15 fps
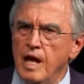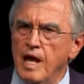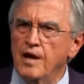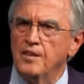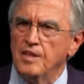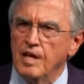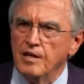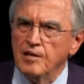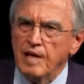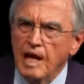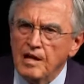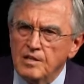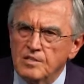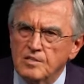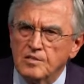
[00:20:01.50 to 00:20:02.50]
And they
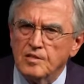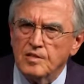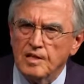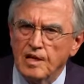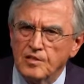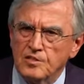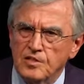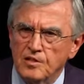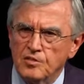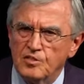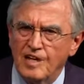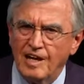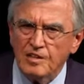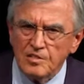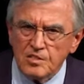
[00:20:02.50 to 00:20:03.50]
erased the ancient
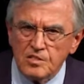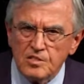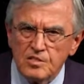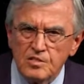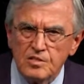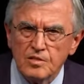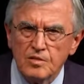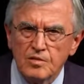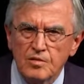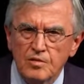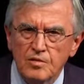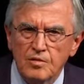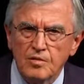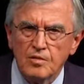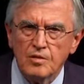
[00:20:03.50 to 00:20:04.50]
texts
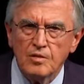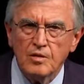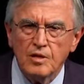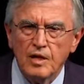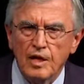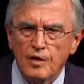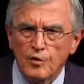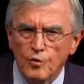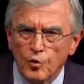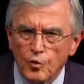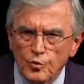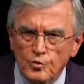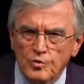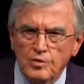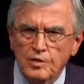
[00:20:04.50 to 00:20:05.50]
and
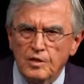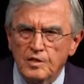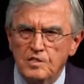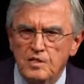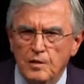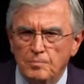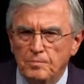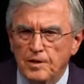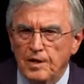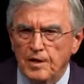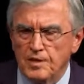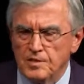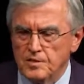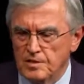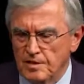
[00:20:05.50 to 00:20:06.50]
wrote Christian
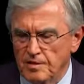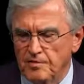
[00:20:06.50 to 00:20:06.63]
prayers.